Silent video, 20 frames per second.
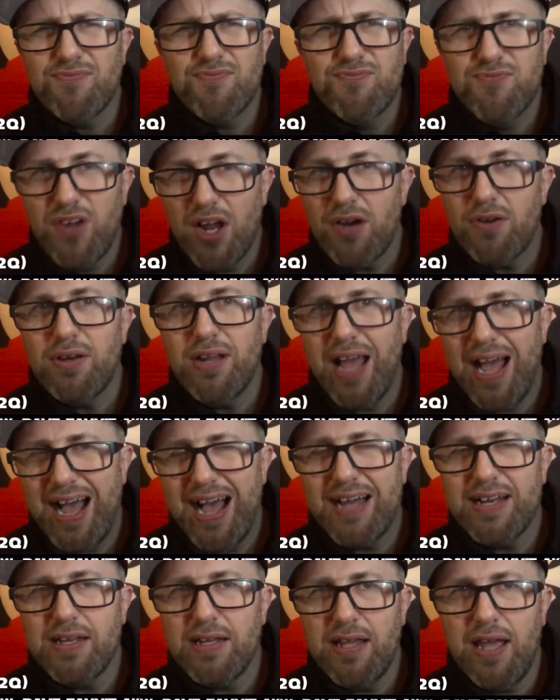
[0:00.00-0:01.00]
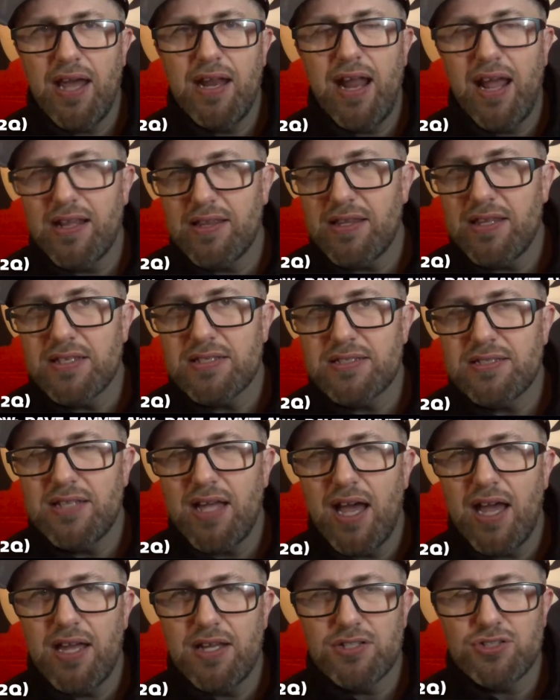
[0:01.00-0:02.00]
very hard to get at this
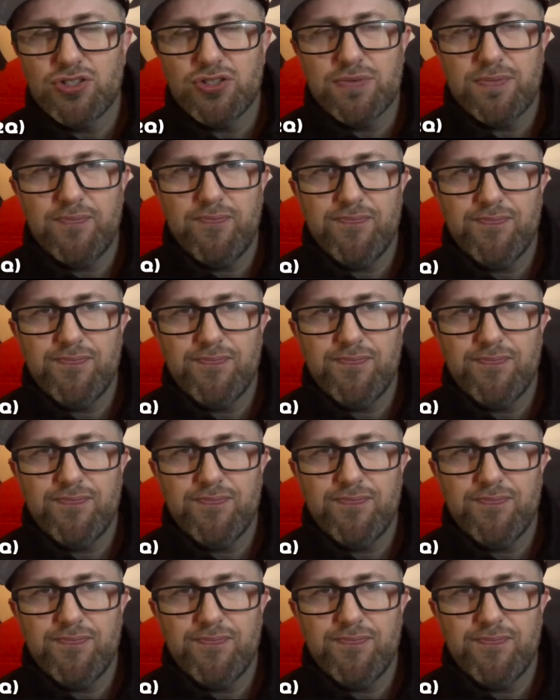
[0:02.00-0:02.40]
stage?